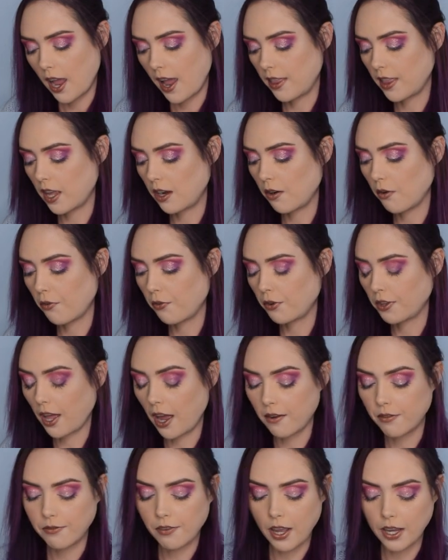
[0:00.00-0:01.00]
And then for
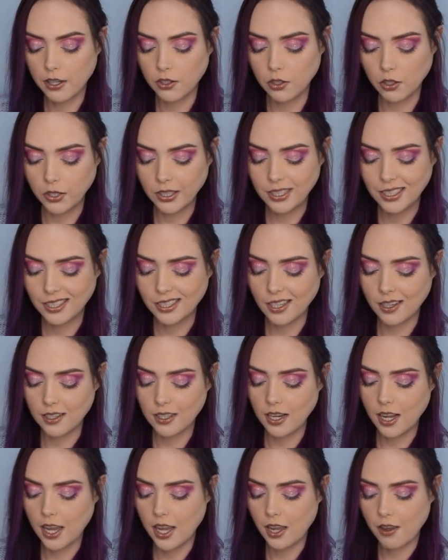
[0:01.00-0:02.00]
that final
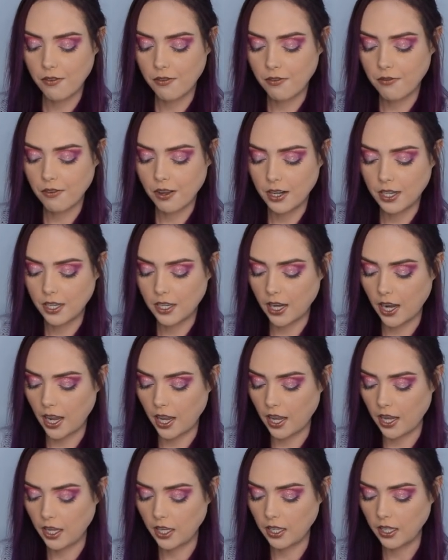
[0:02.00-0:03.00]
Sunday fun
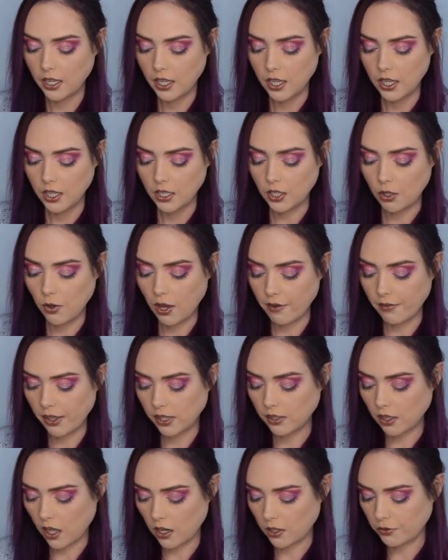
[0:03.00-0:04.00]
day, you have
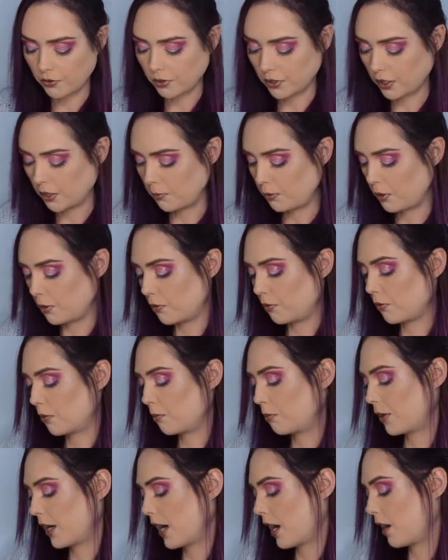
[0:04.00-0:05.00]
a lot of really
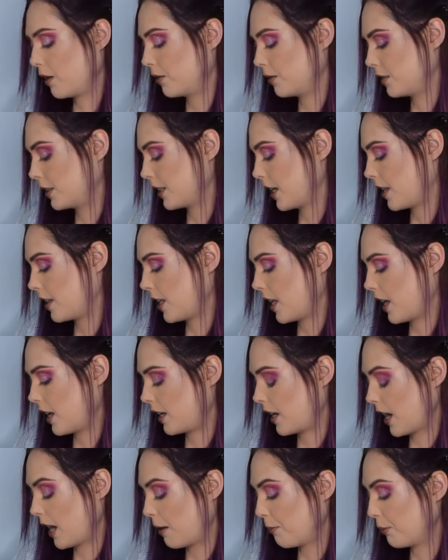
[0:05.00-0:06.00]
beautiful browns and
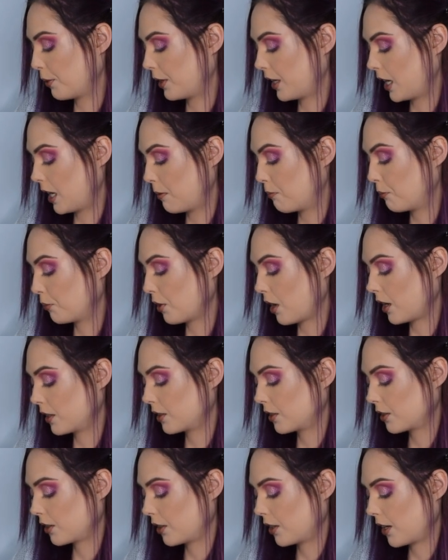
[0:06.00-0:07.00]
then a pretty
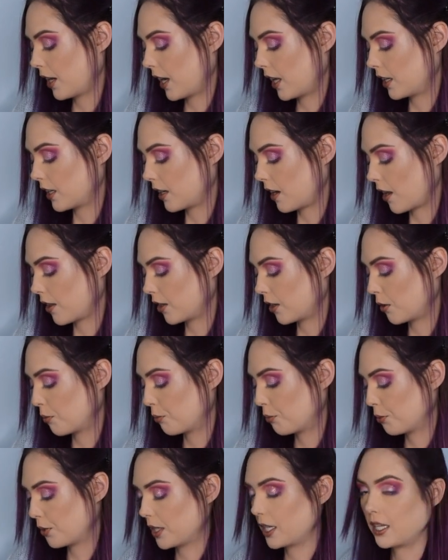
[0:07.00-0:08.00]
bronzer and
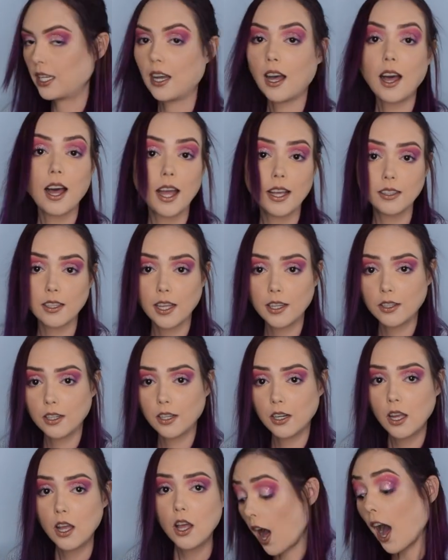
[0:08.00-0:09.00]
another pretty
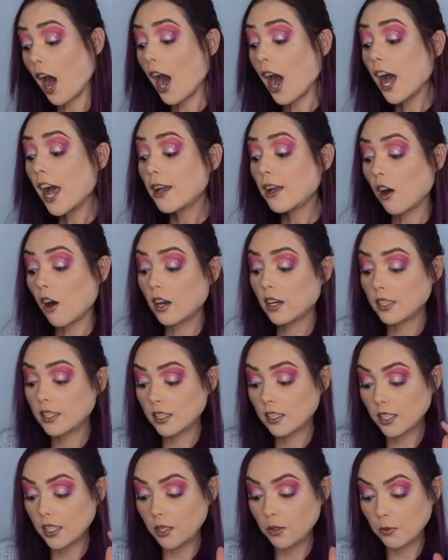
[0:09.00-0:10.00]
highlighter. I
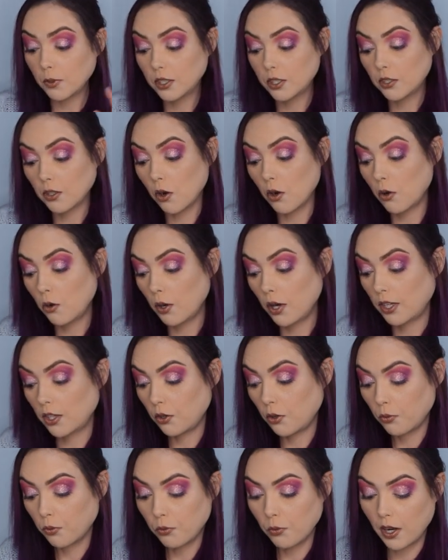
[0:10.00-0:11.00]
honestly was so
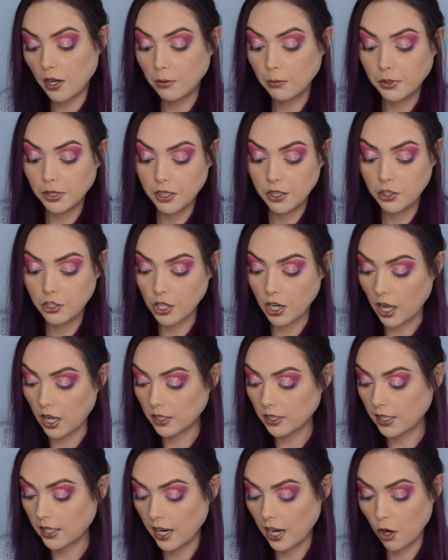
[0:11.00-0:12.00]
incredibly
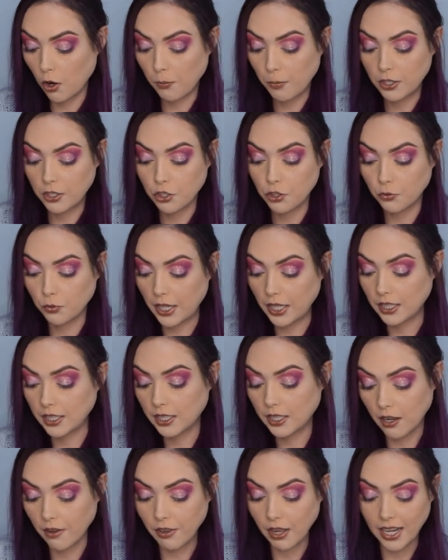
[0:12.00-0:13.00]
shocked at how much great
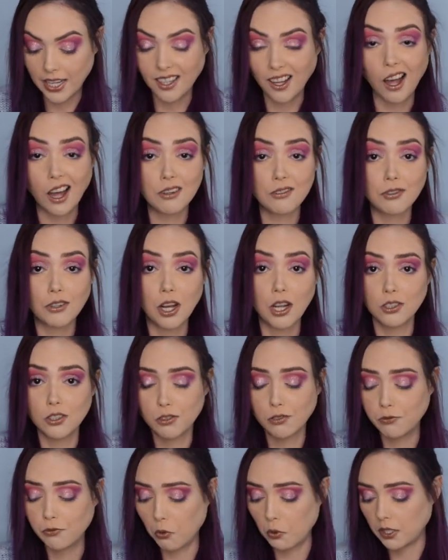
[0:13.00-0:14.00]
stuff I got for
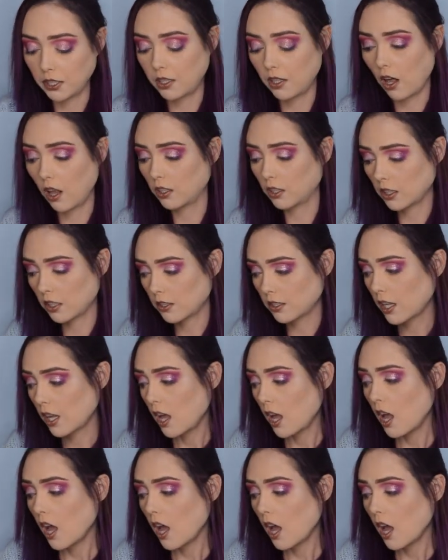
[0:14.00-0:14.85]
under $40.